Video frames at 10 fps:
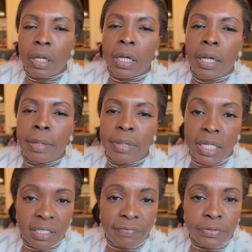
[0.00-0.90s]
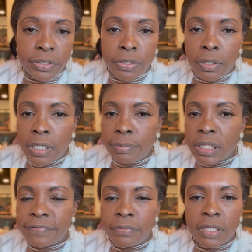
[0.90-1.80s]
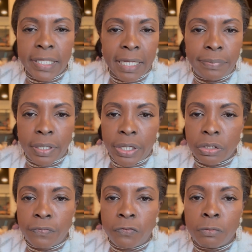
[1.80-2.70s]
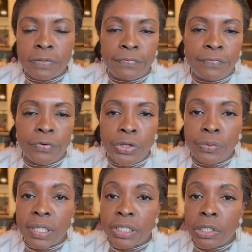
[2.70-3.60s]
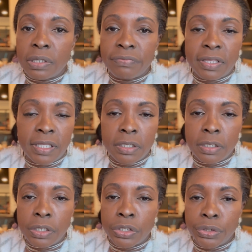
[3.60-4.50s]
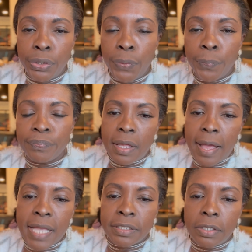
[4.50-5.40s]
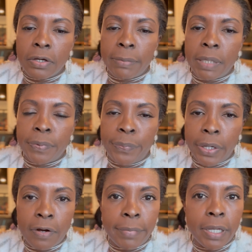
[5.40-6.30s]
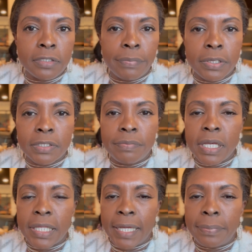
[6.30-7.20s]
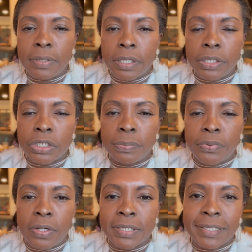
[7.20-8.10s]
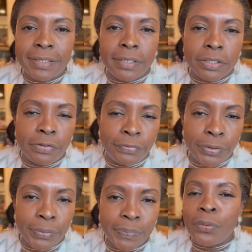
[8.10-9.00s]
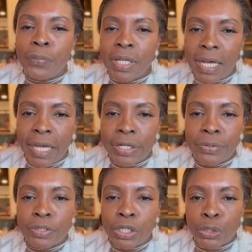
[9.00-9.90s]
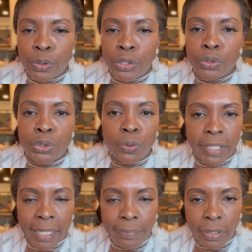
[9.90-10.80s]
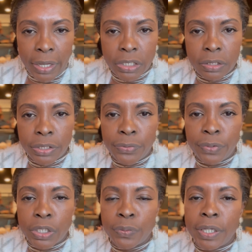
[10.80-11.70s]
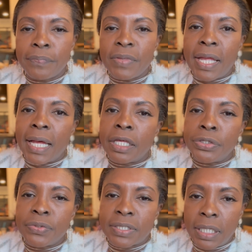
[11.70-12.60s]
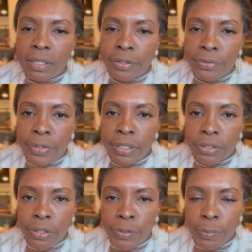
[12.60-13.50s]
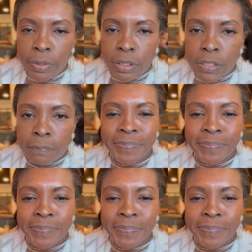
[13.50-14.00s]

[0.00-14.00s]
876 documents fill the application forms for you and tell you everything you need to know. As a document preparer, my job is to make the application process easier for you. We guide you to ensure that you do the application the correct way and that you send the correct documents.